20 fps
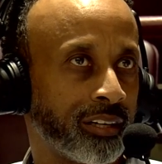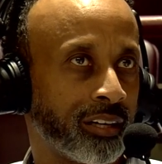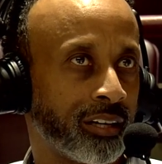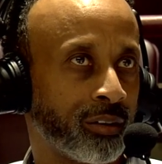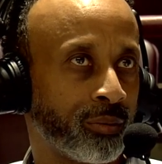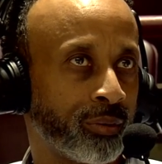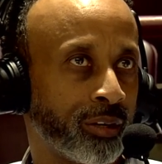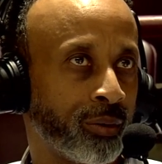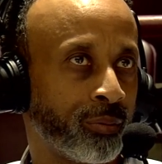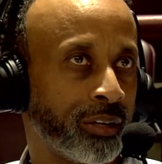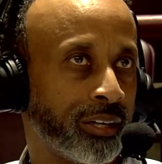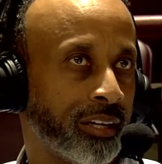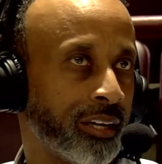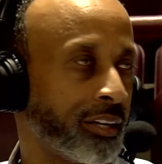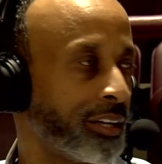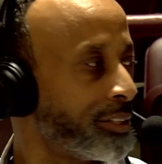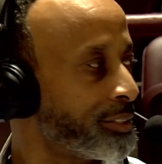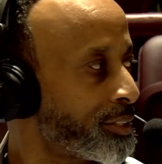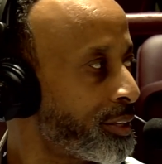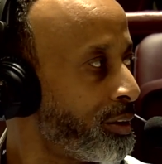And we
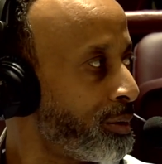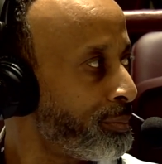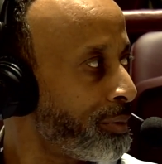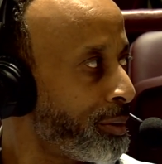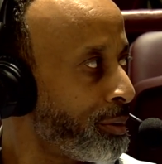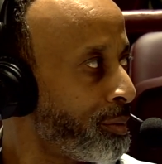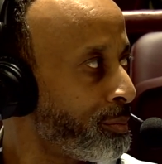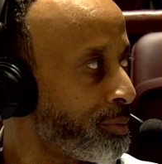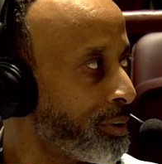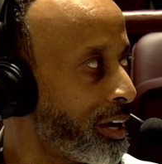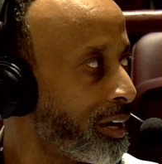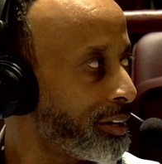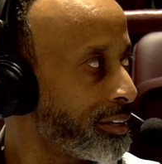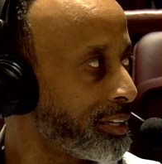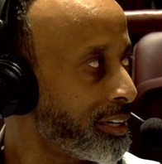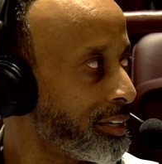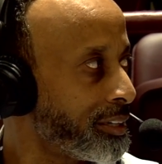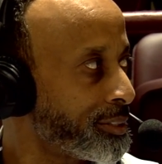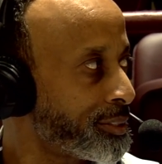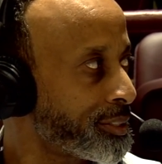did it. So I'm proud
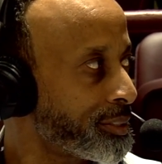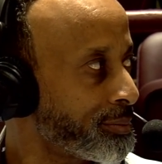of the kids.